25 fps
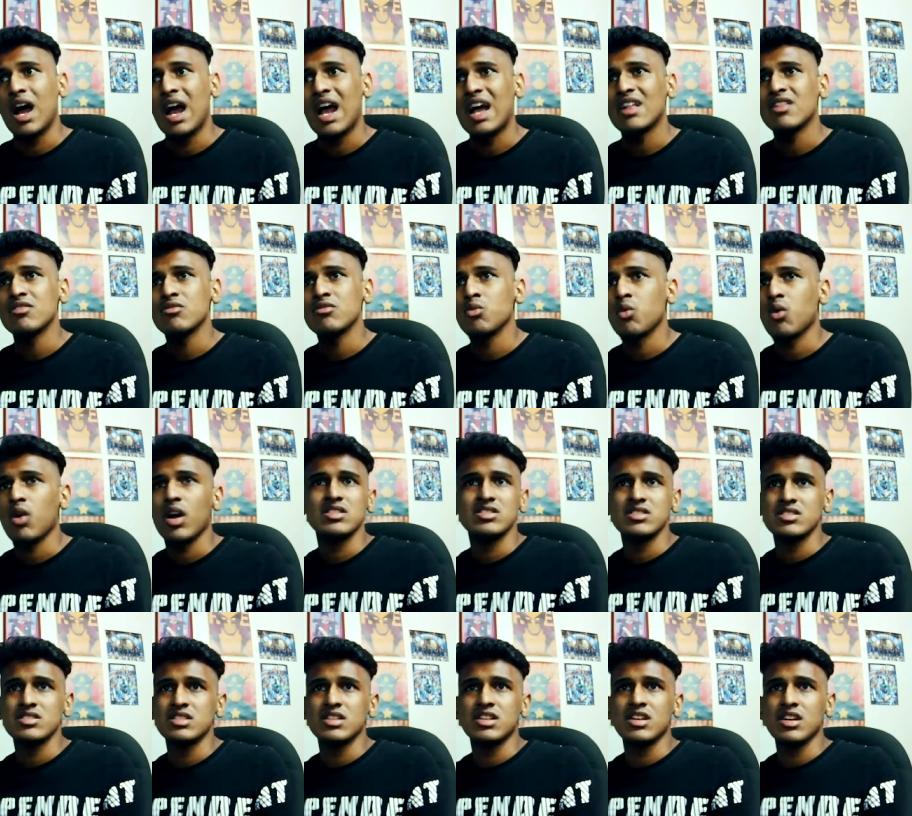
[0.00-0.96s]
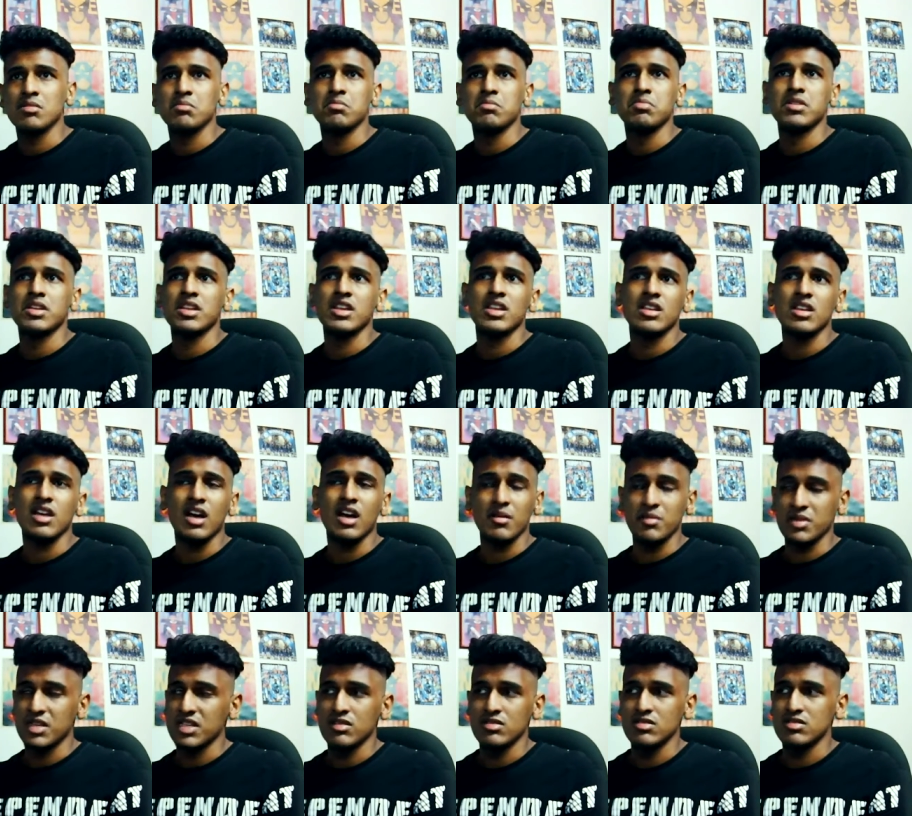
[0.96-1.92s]
I'll watch the company.
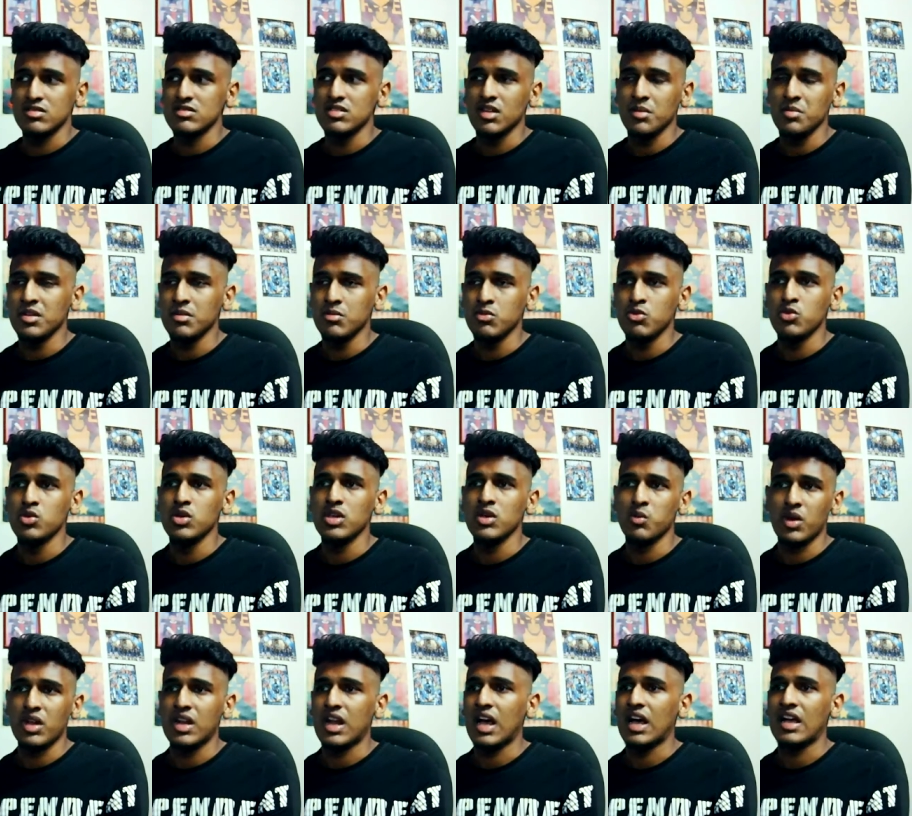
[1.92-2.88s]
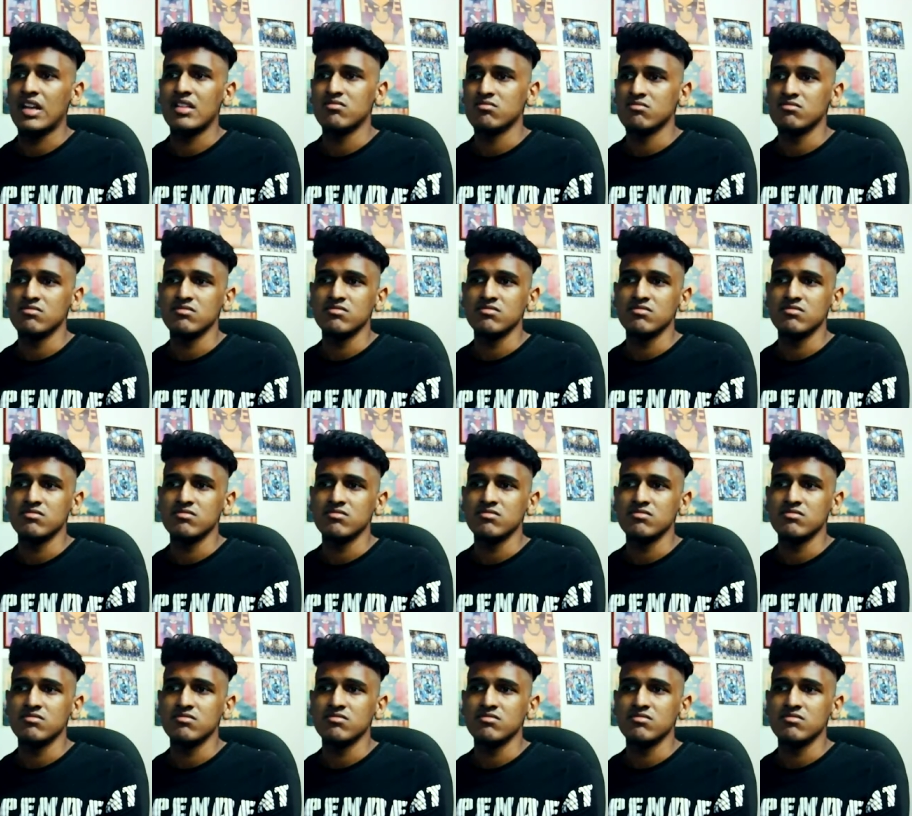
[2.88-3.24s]
I mean WWE when I.